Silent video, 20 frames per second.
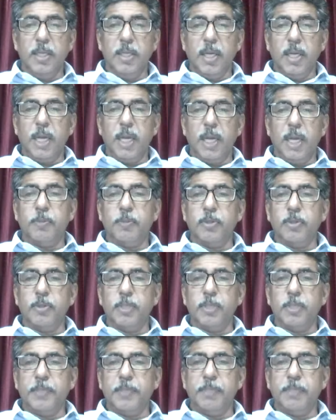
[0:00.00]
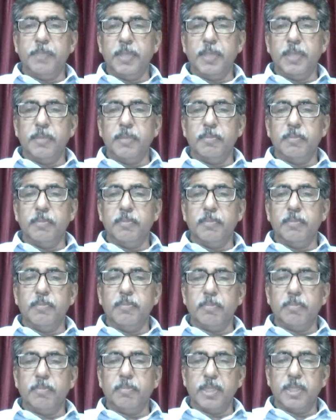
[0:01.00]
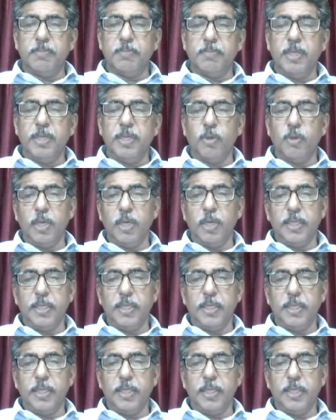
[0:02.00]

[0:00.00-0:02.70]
upon the people must be holy.